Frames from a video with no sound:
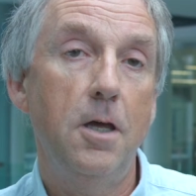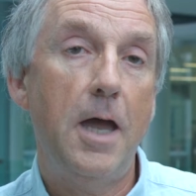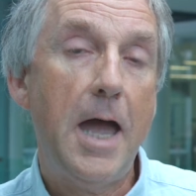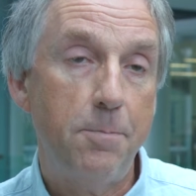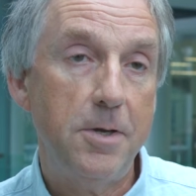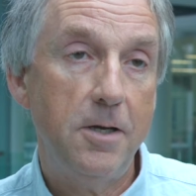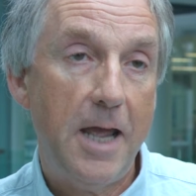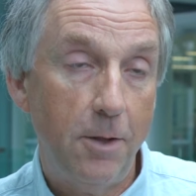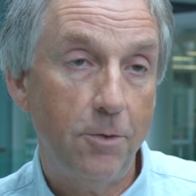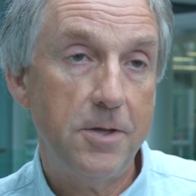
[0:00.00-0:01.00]
a happy and
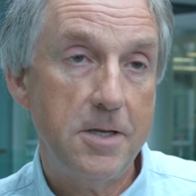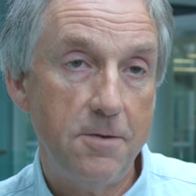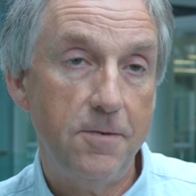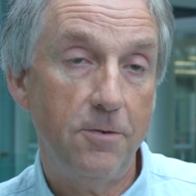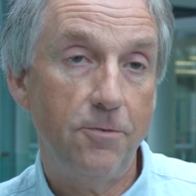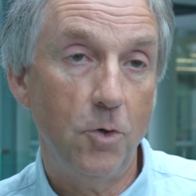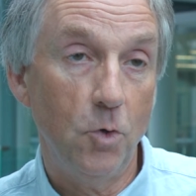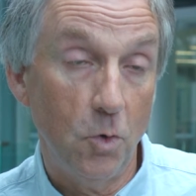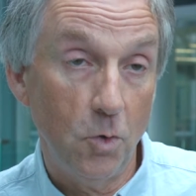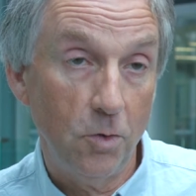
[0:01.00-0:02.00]
healthy living for
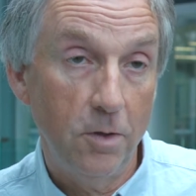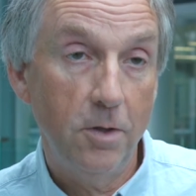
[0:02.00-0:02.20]
all,